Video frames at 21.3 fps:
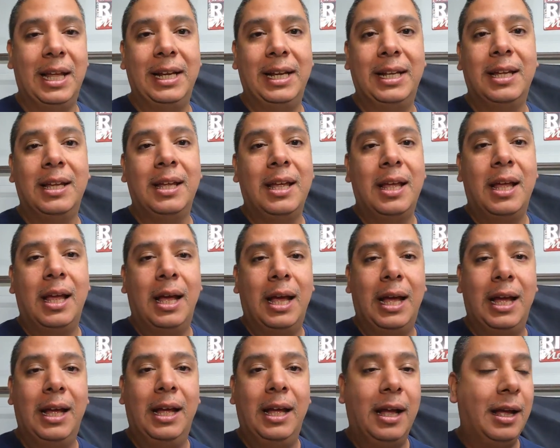Like
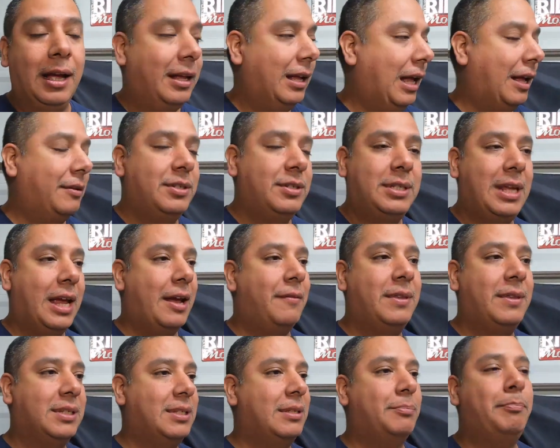I just
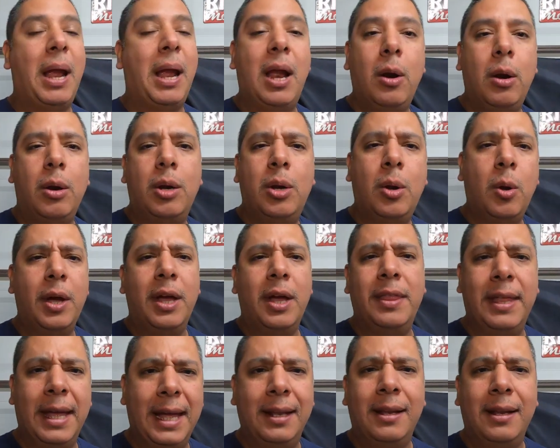have this
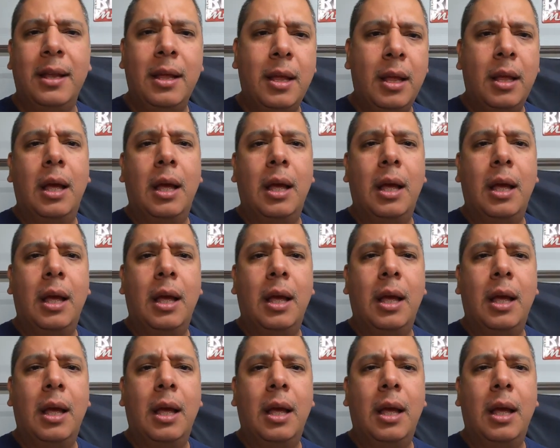paranoia that